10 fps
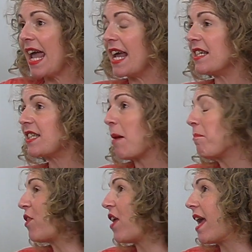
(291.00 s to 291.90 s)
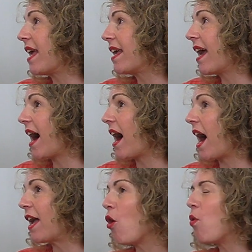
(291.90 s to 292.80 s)
it's something
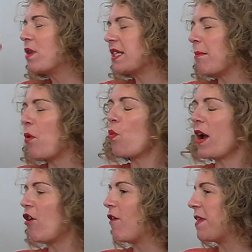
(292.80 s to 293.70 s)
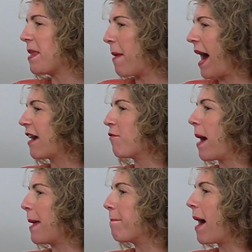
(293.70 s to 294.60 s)
I always am aware of in the back of
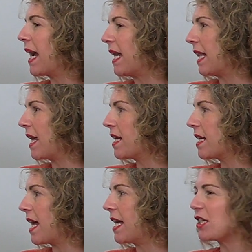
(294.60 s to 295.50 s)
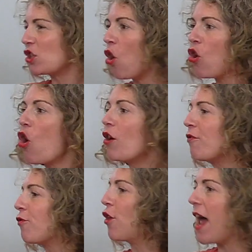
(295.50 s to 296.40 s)
my mind that it's not
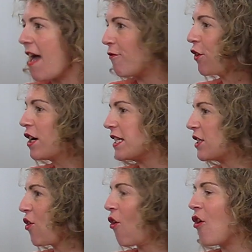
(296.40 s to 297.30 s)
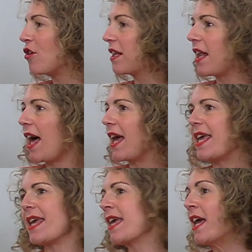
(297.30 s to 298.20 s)
gone forever. It's not
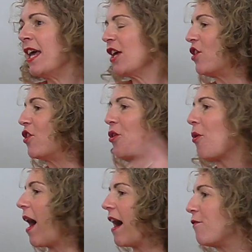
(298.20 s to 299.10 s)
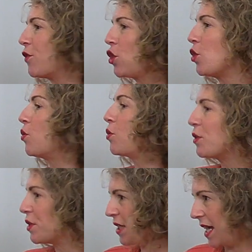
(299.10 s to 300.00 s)
like, I've
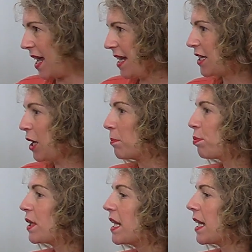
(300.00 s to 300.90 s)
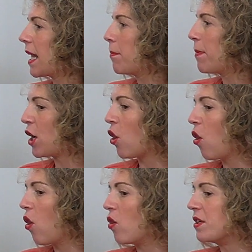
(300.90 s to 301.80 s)
cured it completely,
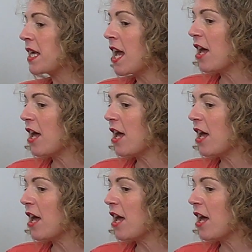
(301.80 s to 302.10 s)
because